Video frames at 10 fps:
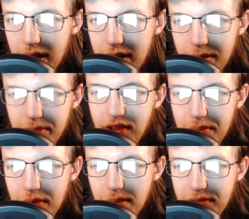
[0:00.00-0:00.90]
same
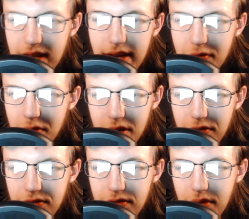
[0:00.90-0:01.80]
problems that everyone
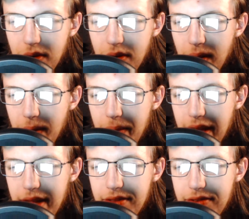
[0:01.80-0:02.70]
goes through.
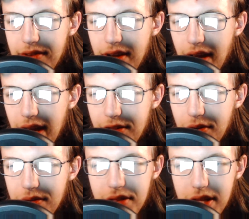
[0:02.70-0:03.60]
And I
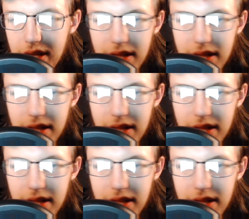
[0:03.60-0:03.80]
don't think that